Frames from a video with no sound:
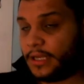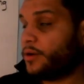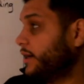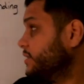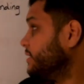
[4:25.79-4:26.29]

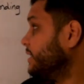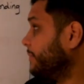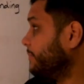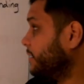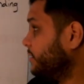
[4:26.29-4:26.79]
equation that
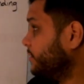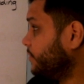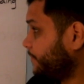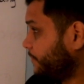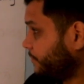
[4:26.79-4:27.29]
I'm going to do.
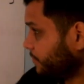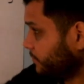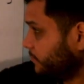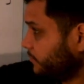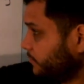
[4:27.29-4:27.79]

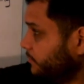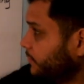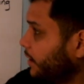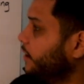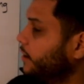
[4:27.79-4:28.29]

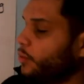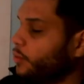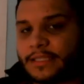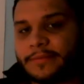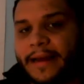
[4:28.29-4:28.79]
What
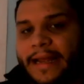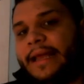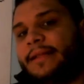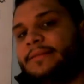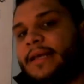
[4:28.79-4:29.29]
is my
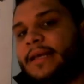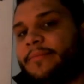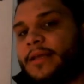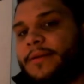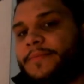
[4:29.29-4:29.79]
end time
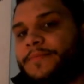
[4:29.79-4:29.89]
then?